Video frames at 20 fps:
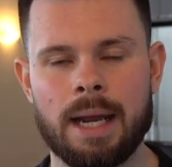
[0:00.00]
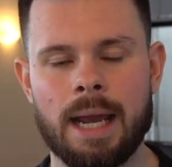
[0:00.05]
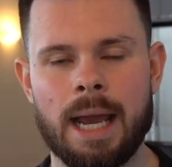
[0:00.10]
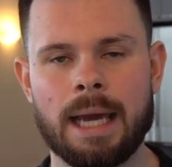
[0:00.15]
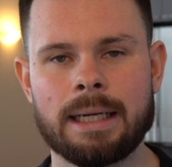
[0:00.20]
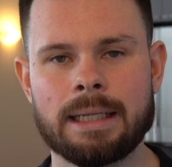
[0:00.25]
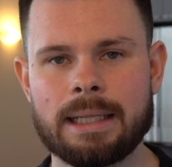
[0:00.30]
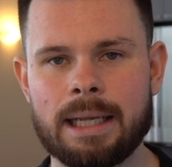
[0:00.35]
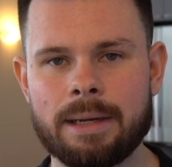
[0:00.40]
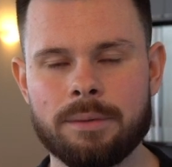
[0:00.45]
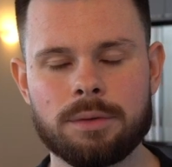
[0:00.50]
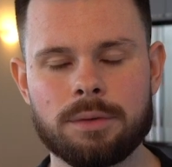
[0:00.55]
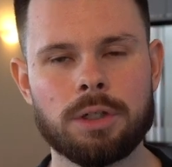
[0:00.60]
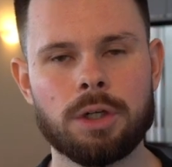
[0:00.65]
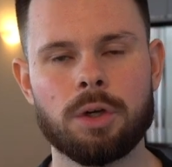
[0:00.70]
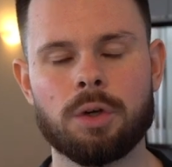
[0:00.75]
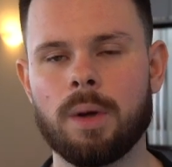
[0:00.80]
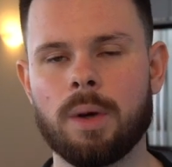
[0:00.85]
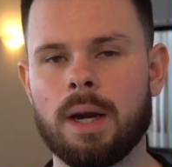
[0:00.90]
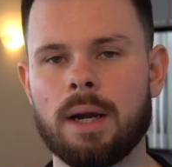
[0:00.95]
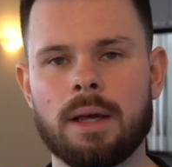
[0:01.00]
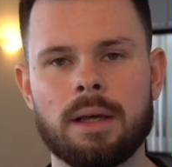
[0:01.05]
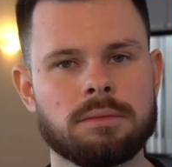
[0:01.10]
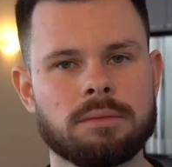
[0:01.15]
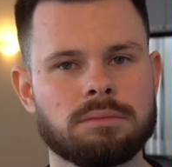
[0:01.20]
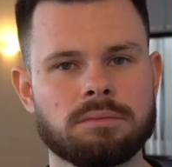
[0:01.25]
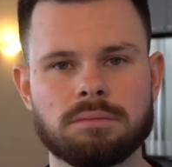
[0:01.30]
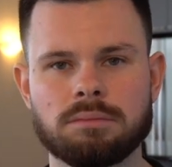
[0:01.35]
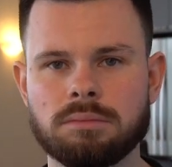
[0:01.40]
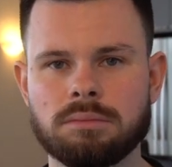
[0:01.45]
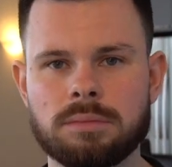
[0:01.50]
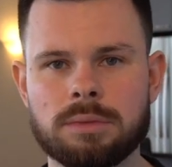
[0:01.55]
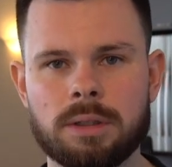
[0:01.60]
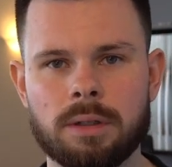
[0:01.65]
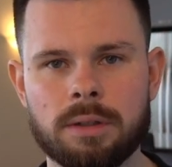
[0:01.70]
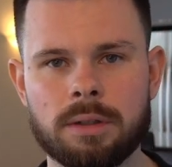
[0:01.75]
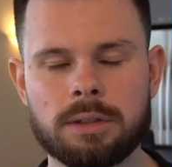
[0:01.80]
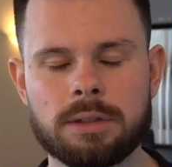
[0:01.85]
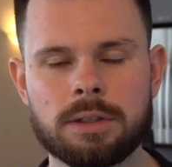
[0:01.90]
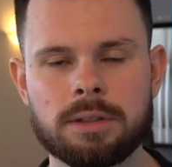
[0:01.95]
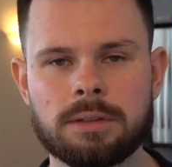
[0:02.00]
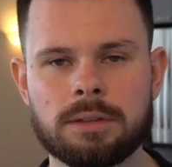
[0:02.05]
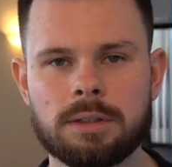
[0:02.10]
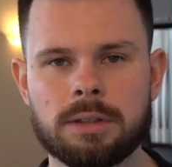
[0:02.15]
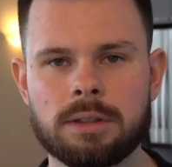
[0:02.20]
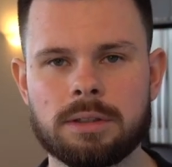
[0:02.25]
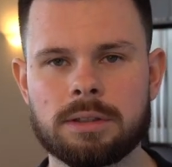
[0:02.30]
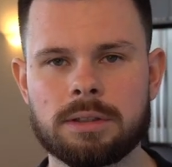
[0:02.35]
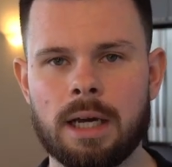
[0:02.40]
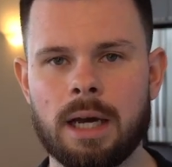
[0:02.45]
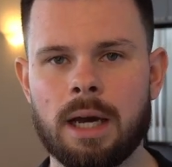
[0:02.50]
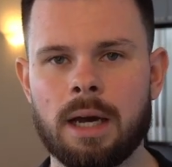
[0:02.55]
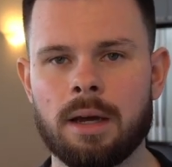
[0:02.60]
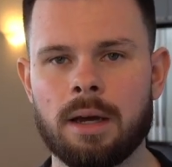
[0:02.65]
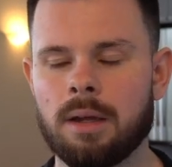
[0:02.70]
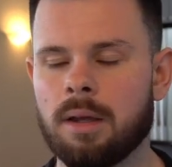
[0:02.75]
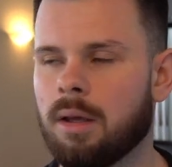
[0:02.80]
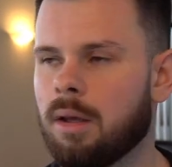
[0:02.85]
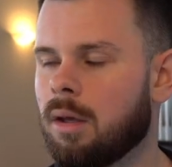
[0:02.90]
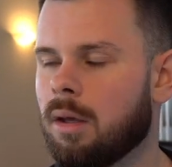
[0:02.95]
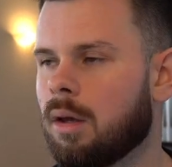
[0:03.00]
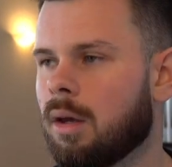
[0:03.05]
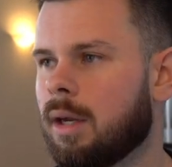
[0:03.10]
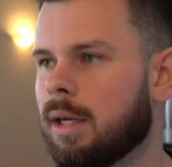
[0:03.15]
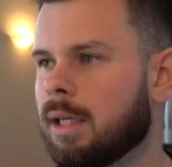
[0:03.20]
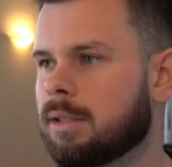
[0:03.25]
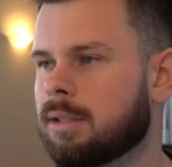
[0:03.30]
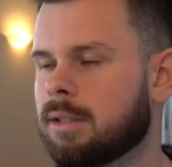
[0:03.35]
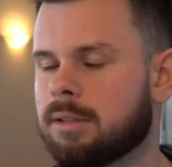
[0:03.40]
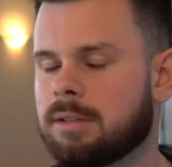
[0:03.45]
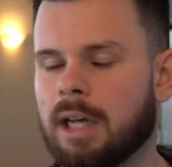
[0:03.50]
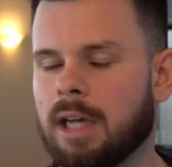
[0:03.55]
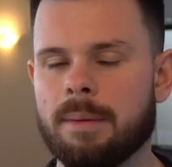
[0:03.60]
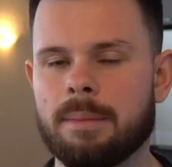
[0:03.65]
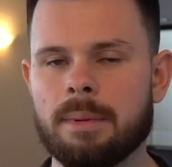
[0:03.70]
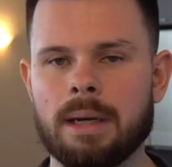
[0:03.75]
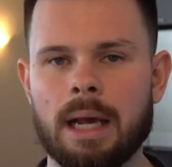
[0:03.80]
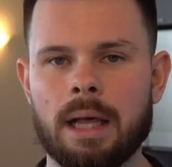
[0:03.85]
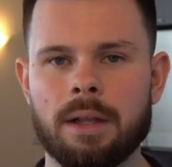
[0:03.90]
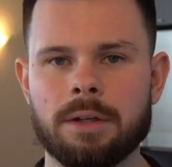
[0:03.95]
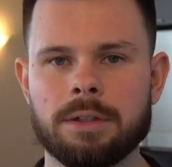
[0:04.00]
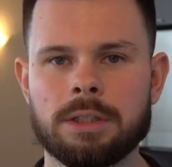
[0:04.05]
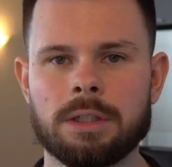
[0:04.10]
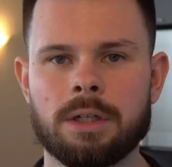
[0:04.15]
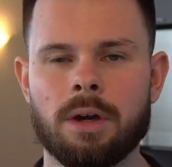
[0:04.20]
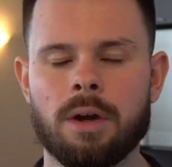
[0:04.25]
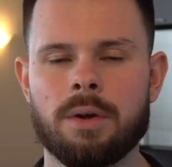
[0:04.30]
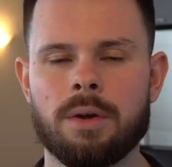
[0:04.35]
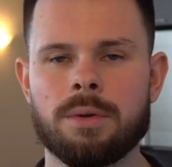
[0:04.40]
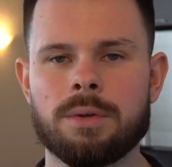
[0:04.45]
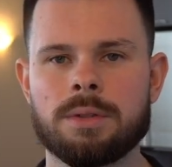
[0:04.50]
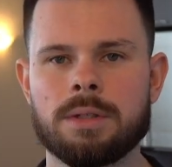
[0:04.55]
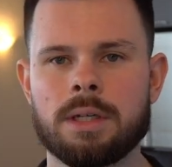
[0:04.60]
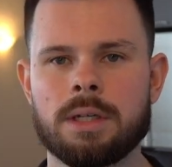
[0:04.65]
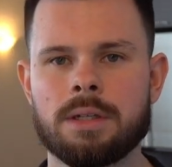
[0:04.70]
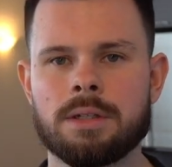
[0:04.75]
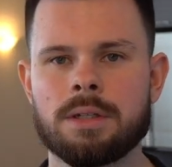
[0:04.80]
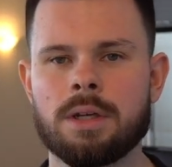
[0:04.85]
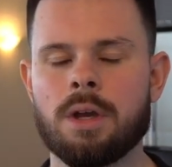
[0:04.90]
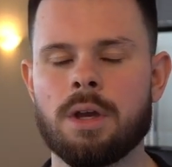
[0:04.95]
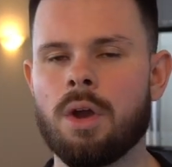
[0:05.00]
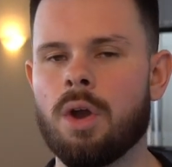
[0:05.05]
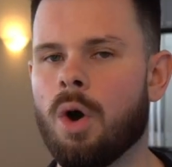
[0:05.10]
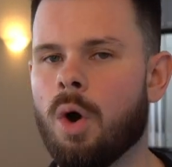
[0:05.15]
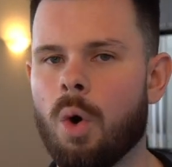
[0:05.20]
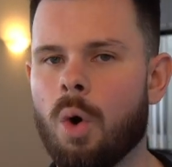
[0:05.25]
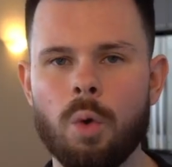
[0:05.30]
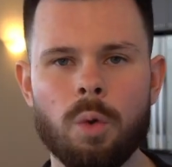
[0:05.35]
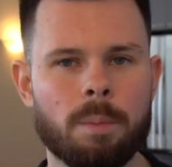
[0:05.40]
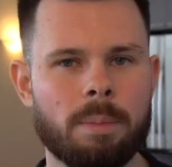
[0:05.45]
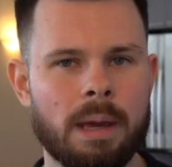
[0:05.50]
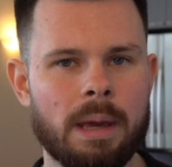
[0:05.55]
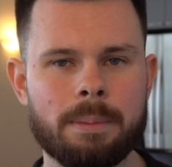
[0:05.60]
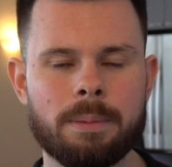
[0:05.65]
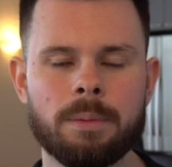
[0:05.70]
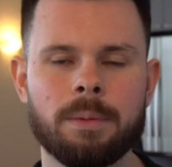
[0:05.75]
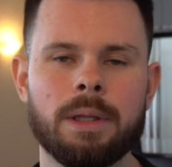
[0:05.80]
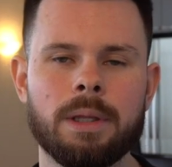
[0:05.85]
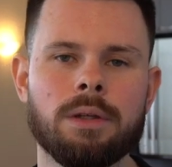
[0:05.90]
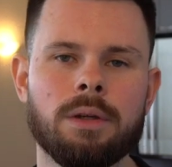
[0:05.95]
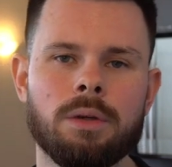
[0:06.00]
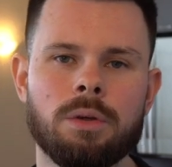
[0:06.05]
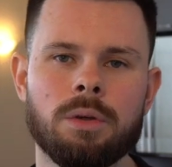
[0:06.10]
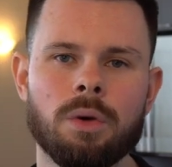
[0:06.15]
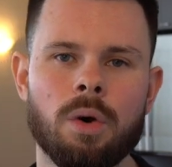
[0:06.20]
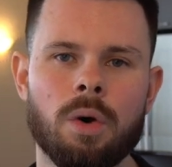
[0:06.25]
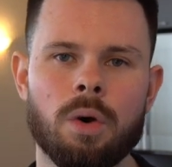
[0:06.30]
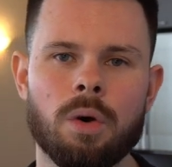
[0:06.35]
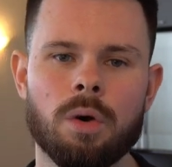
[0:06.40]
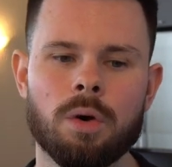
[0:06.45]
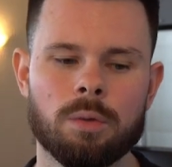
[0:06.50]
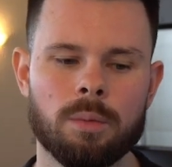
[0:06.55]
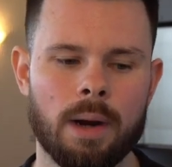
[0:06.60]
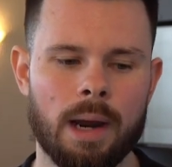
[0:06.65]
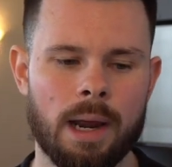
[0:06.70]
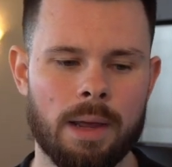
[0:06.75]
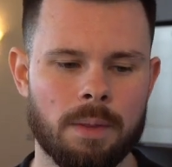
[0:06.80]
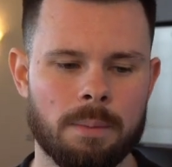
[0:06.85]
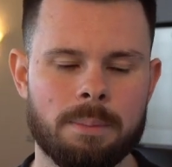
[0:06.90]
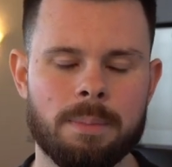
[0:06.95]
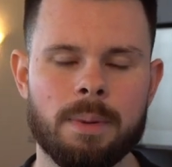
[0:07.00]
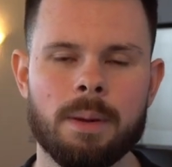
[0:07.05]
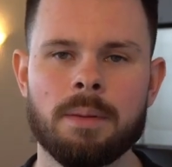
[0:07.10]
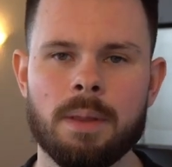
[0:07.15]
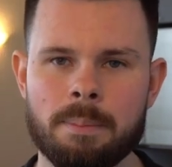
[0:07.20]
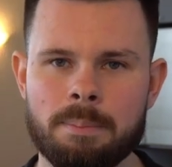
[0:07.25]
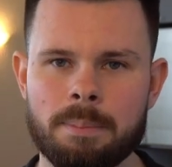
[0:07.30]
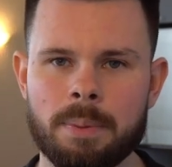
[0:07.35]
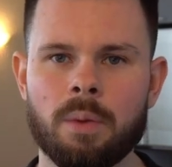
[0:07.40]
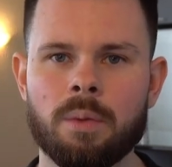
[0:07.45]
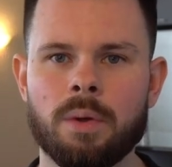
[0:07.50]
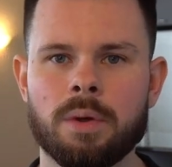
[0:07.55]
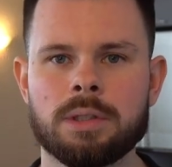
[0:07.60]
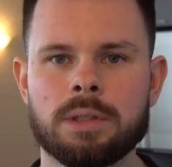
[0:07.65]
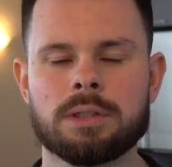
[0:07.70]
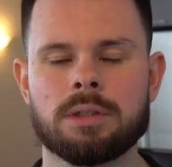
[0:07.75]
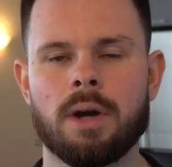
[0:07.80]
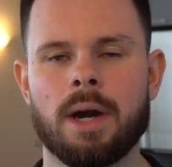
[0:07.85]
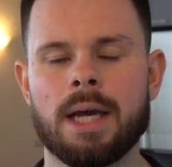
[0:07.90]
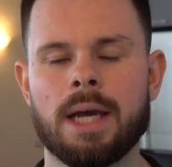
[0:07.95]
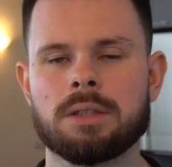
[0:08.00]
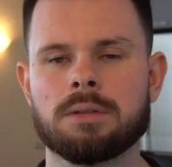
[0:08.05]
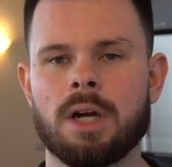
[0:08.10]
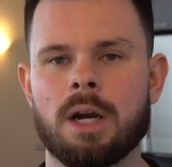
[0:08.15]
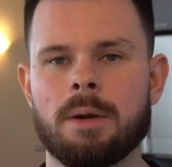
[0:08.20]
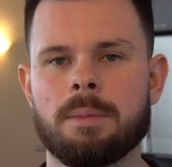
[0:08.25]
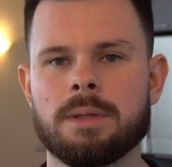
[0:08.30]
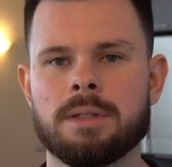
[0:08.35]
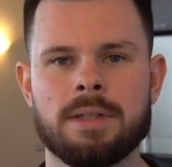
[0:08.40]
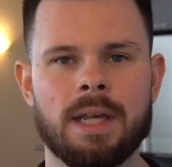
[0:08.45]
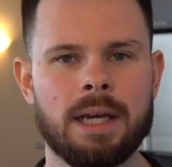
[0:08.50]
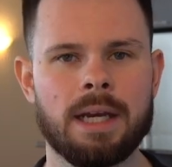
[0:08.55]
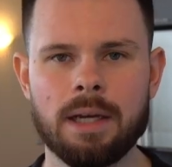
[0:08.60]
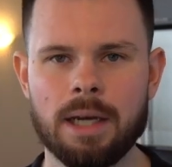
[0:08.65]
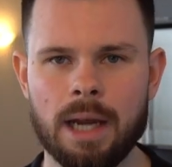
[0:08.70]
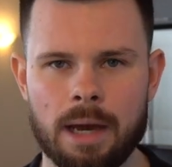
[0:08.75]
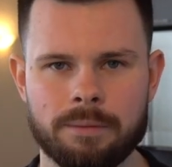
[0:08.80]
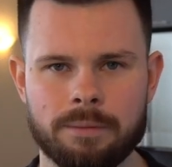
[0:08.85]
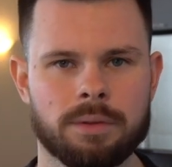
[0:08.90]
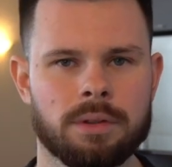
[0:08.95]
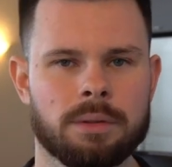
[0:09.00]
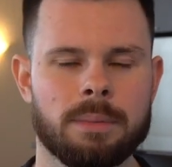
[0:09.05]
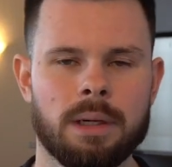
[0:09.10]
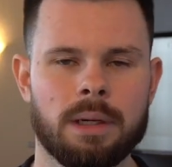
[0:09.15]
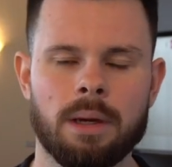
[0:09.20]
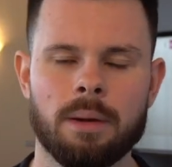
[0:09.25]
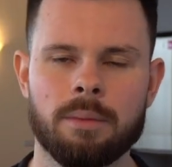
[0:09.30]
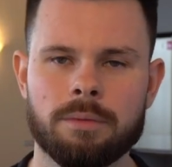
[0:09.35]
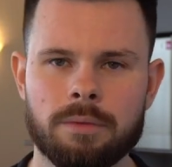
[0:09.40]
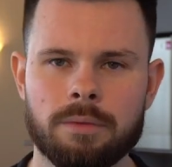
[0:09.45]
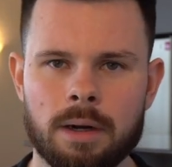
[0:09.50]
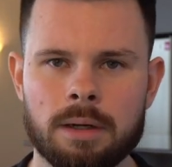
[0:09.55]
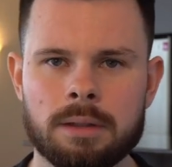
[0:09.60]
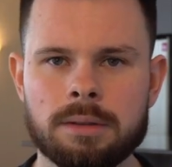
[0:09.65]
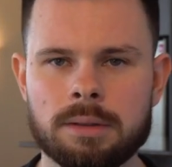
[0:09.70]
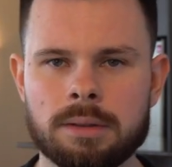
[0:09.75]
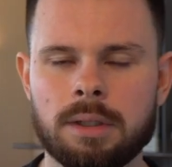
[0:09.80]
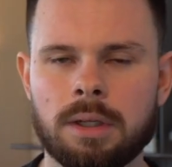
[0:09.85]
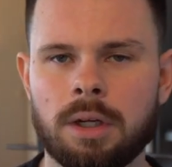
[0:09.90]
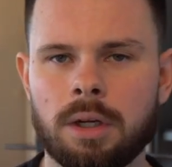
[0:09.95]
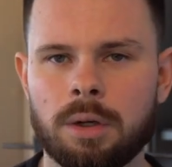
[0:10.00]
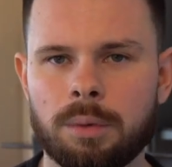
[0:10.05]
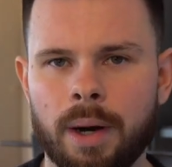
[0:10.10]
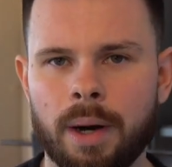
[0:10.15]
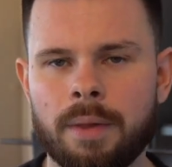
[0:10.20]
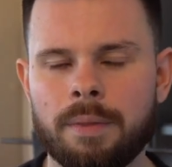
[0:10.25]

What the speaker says: And leveraging credit, just as I guess the same analogy goes, is all the people in New York, right, that built those skyscrapers, they didn't have all the money up front, right?